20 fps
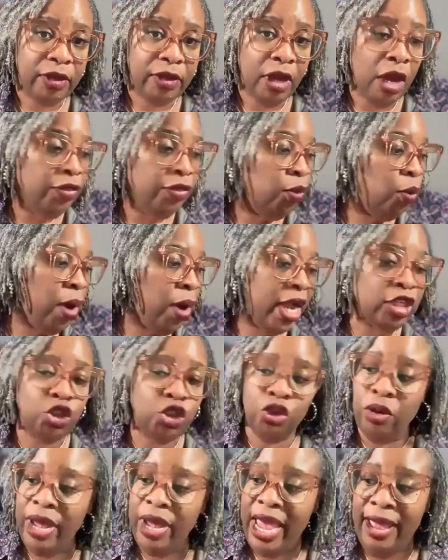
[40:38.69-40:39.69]
Otherwise, you're
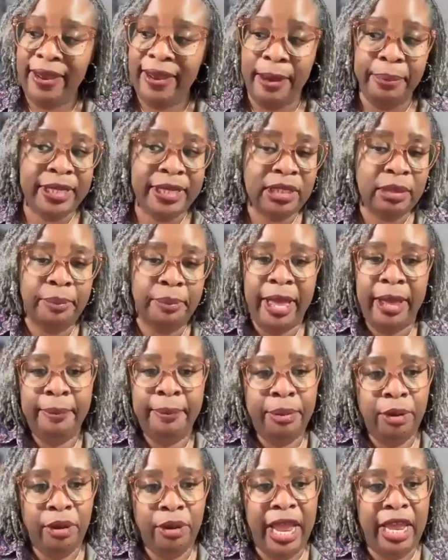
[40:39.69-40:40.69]
going to have that piece of
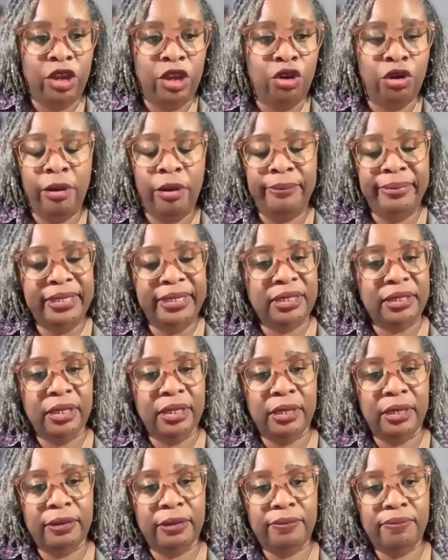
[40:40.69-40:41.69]
paper and you're going to be
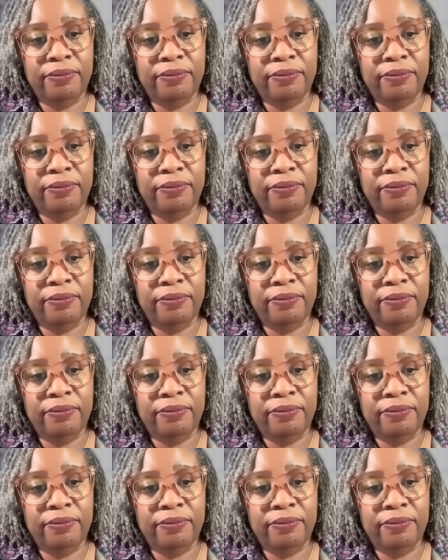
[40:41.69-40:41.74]
stuck.